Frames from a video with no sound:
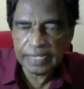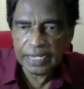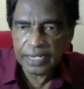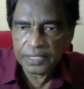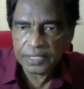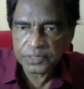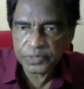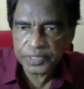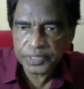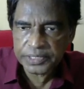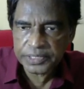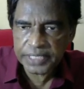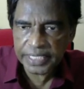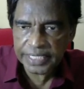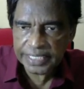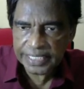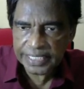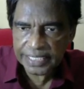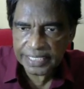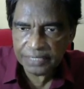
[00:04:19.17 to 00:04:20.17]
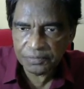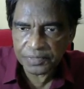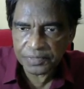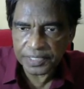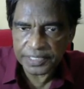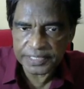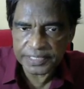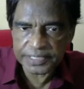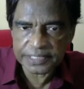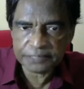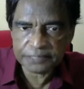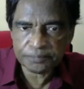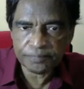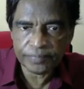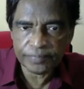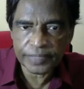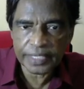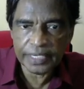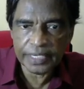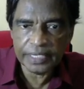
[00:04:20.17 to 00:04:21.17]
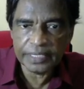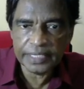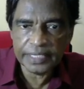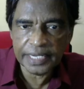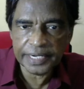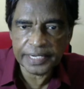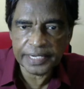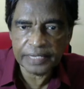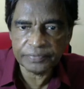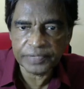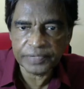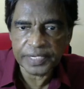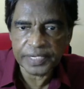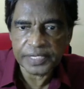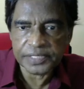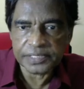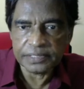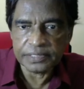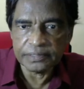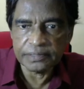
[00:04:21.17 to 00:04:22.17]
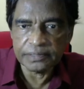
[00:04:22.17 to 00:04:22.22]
So these are keywords in that definition.